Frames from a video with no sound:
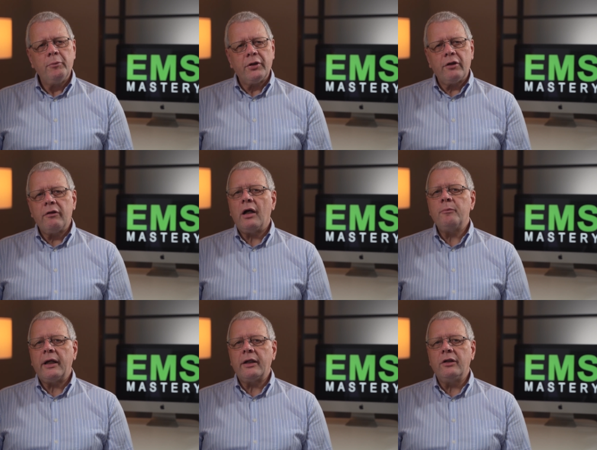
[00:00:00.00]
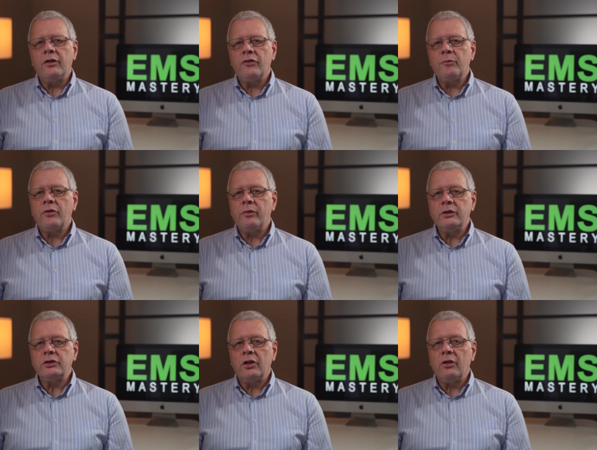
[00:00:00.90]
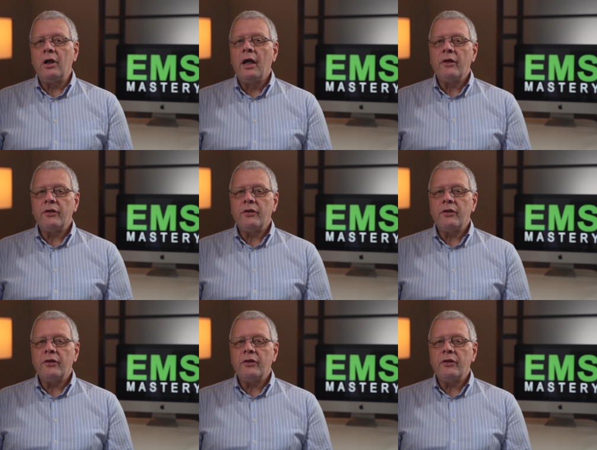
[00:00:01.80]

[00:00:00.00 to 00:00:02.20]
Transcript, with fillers: but there are mechanisms to ensure